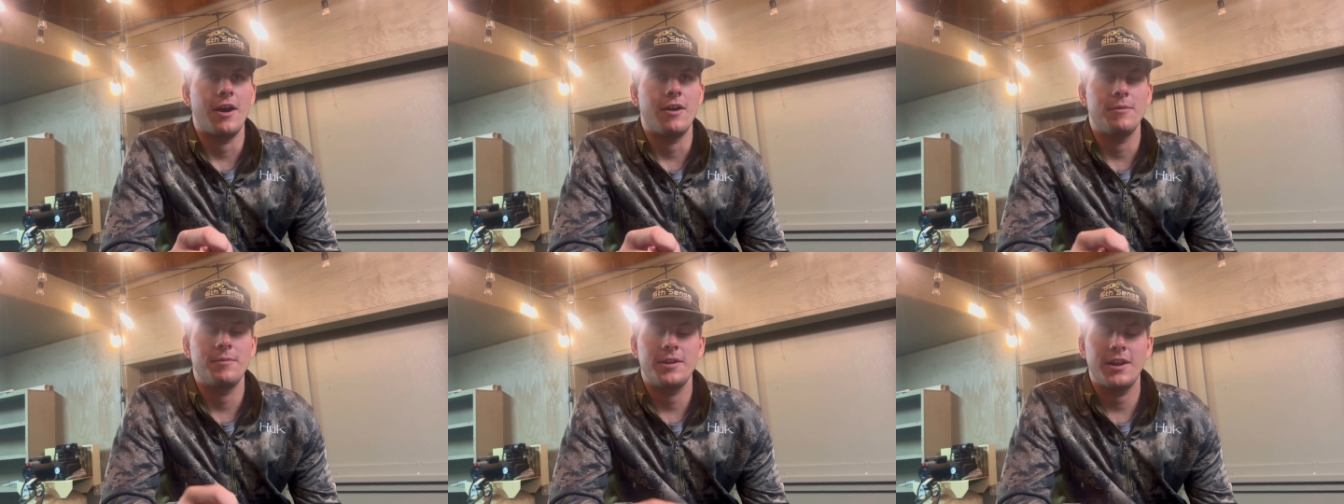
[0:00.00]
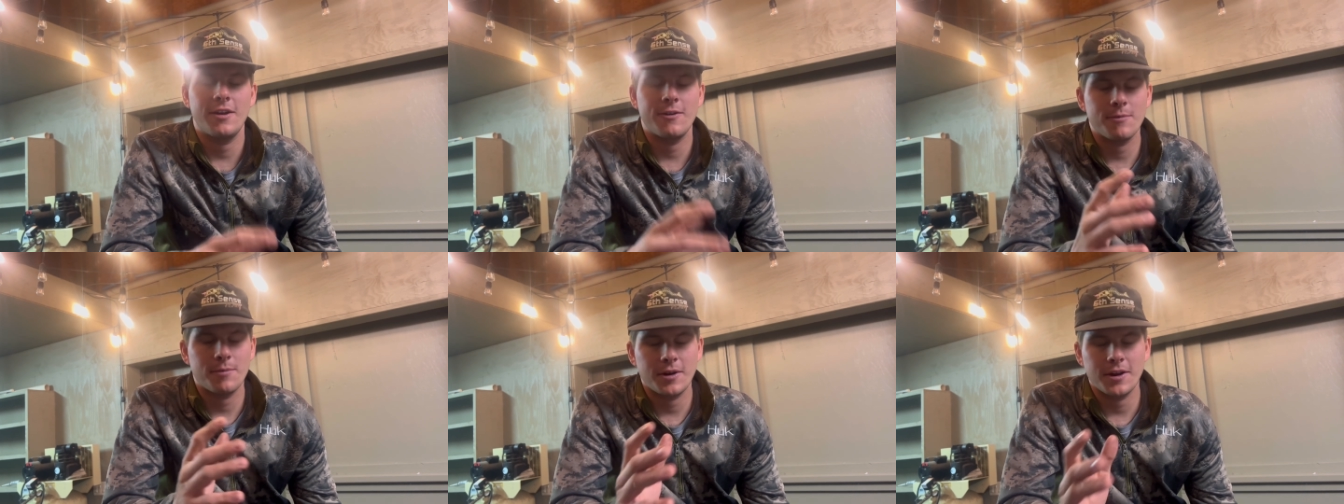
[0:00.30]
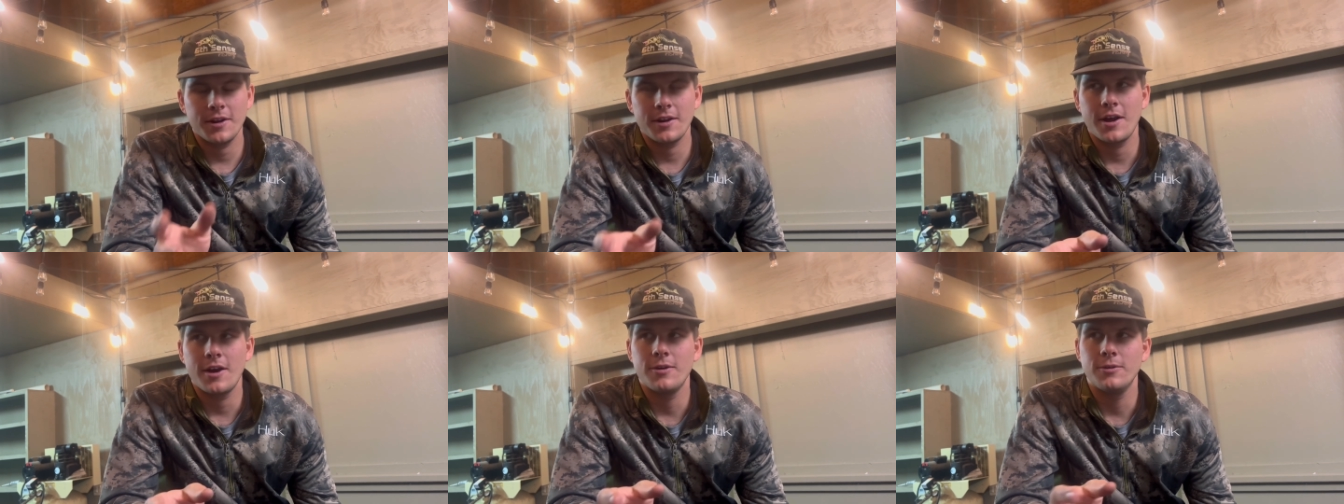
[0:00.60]
I mean,
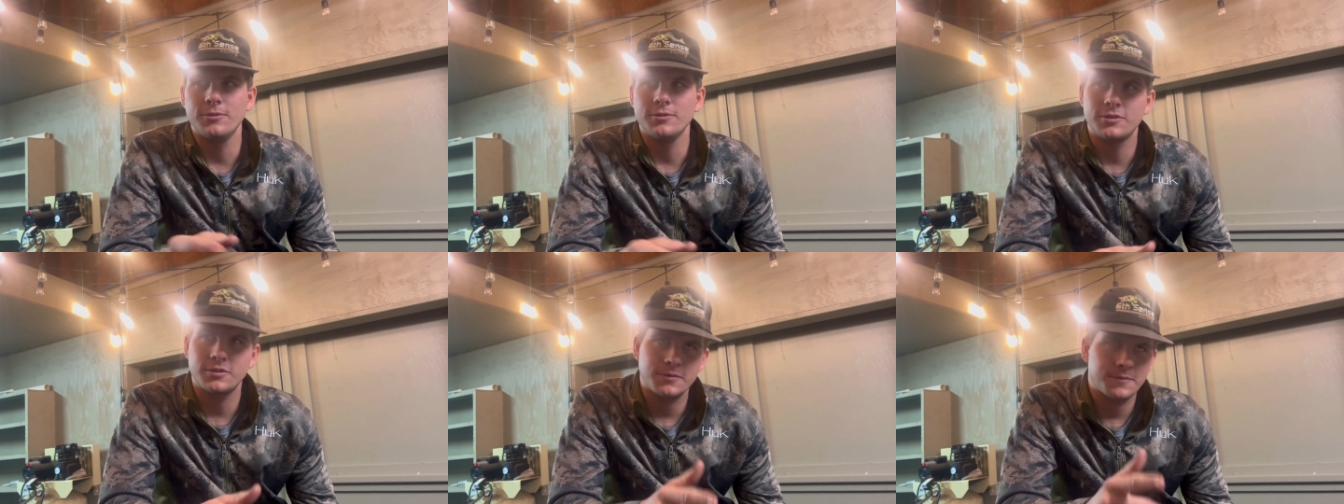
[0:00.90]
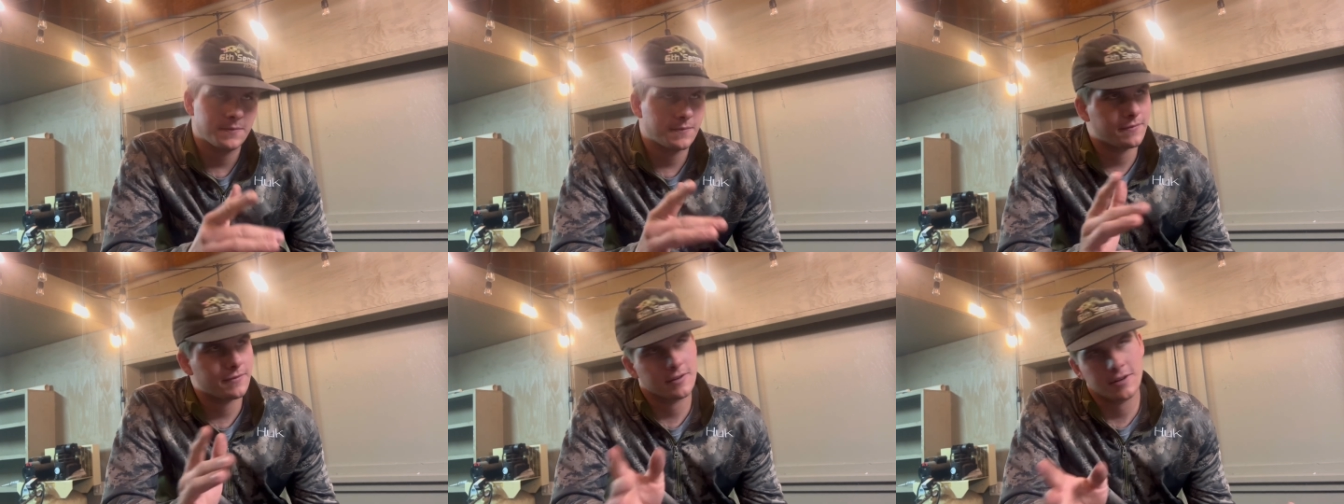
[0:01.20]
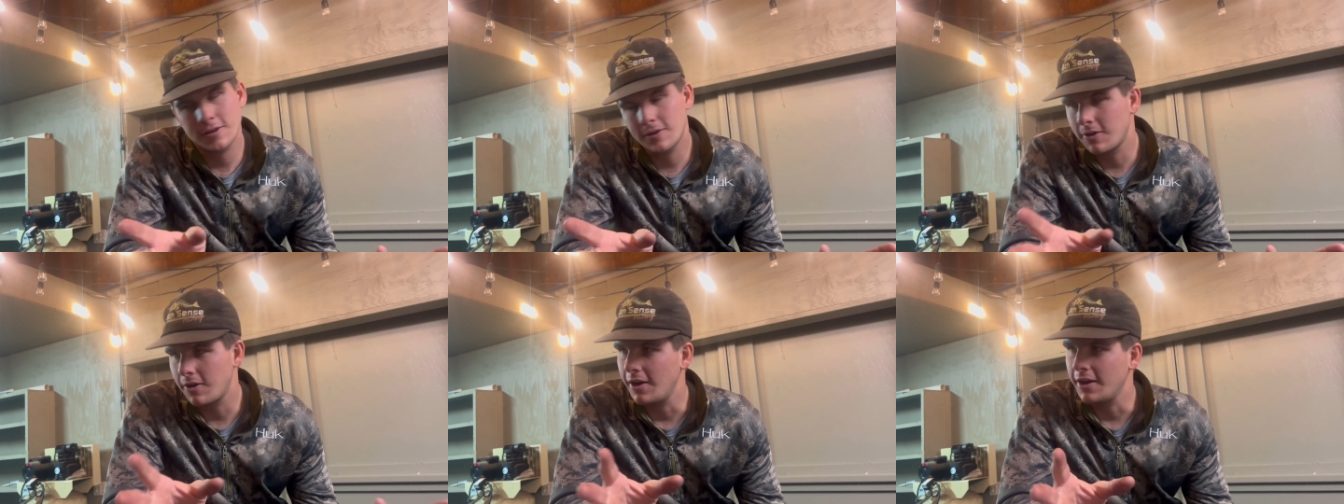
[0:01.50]
everybody knows
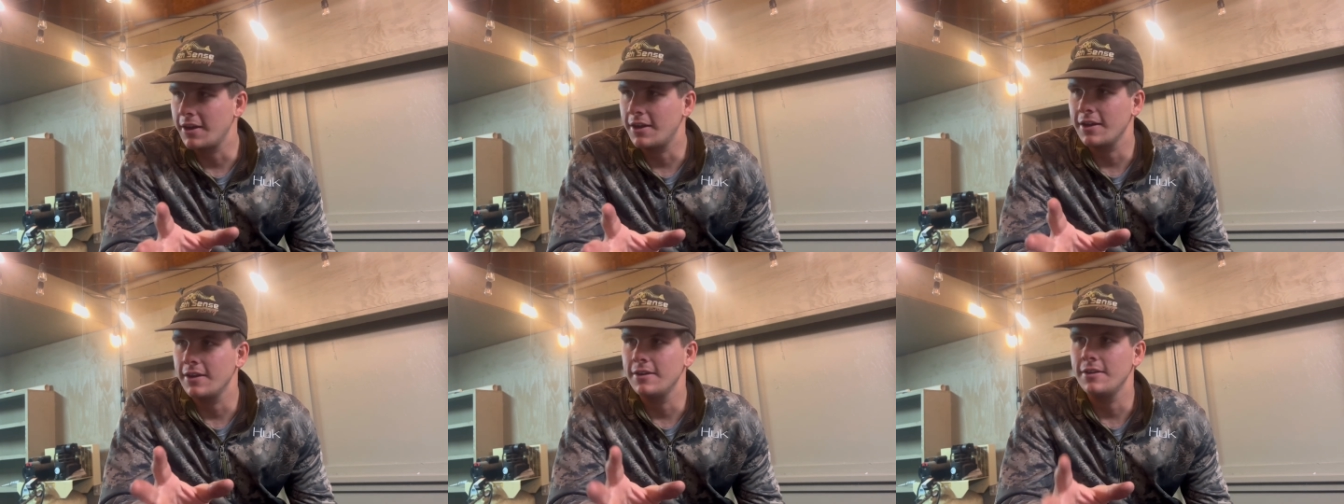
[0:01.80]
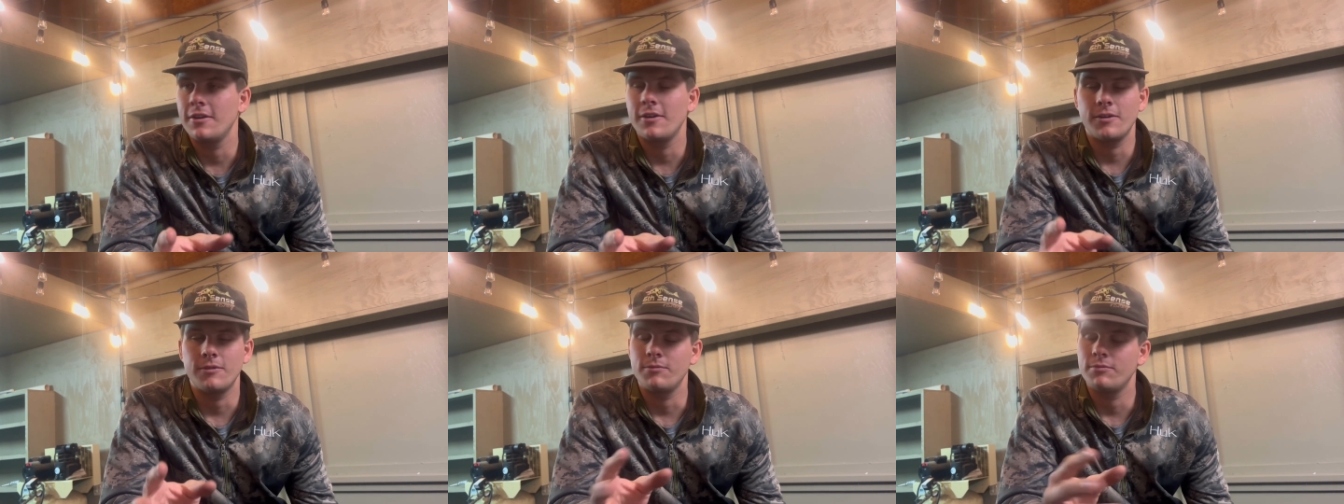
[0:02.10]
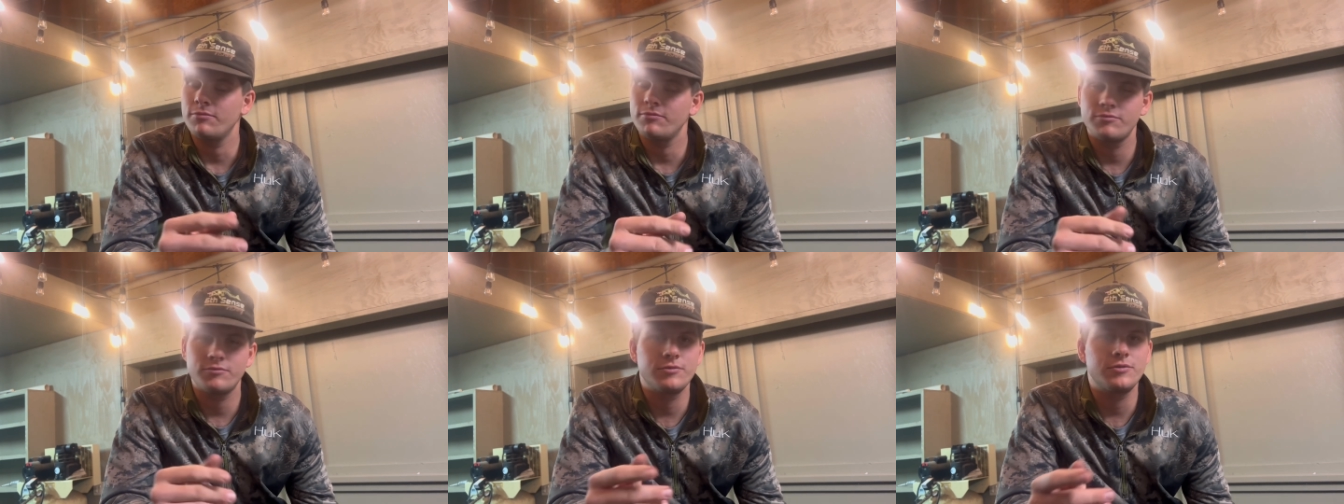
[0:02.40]
cranking, or
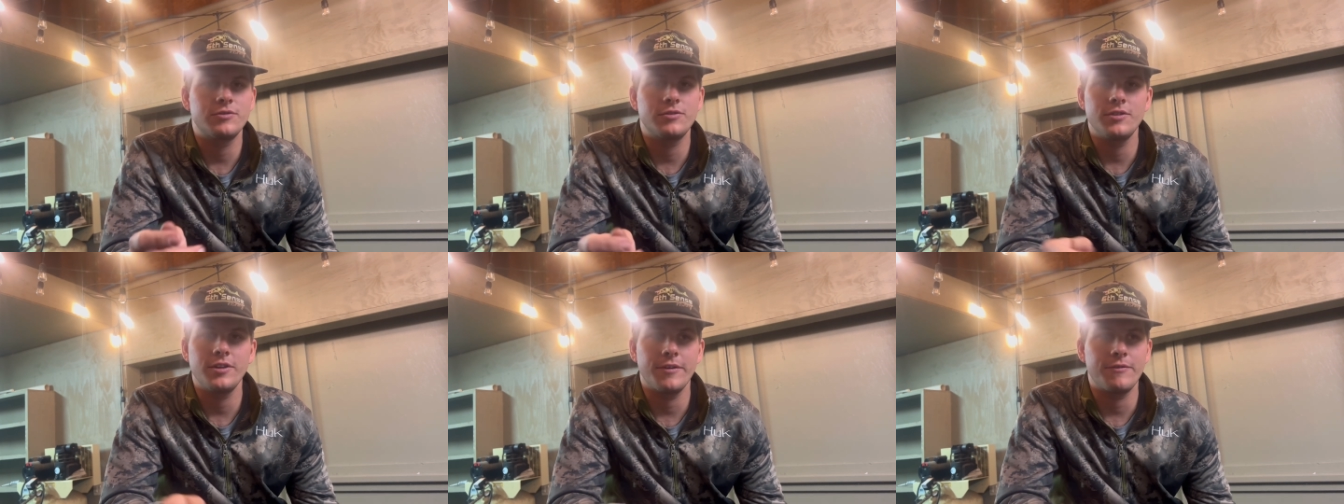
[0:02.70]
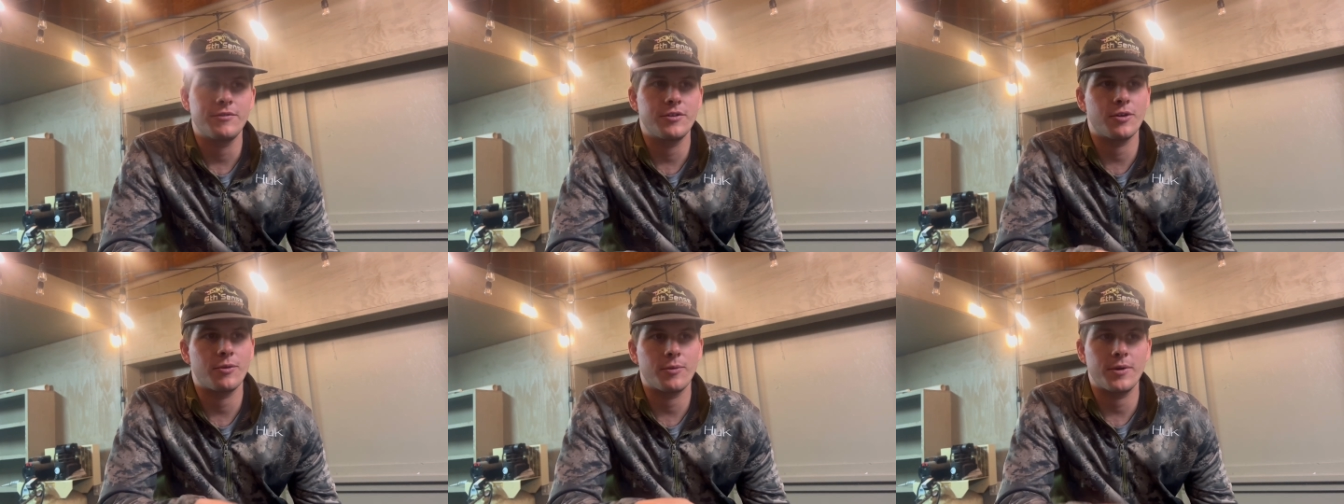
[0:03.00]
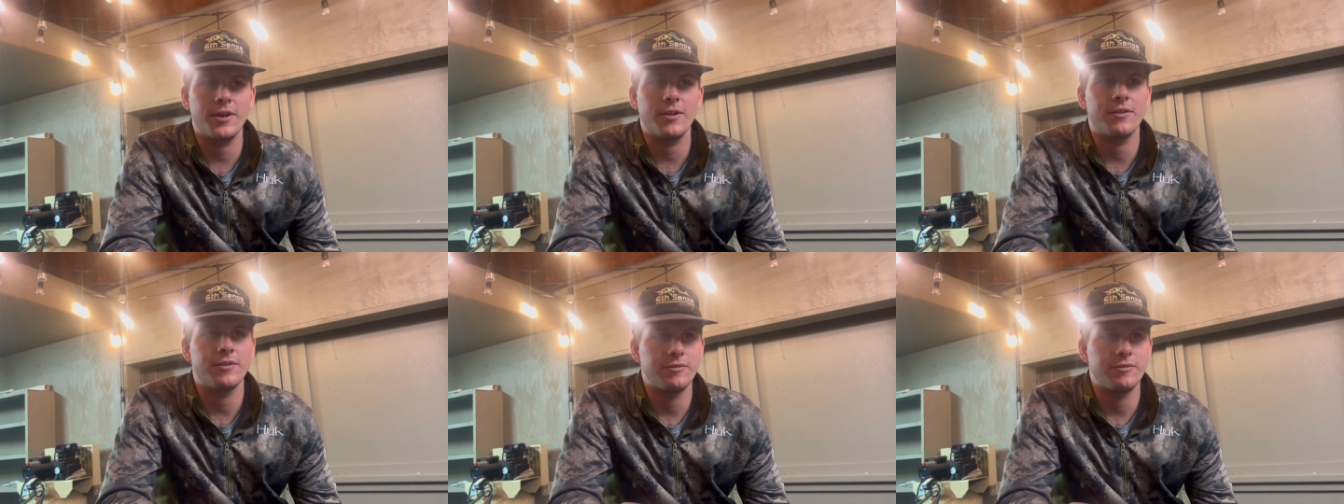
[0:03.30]
if you're reeling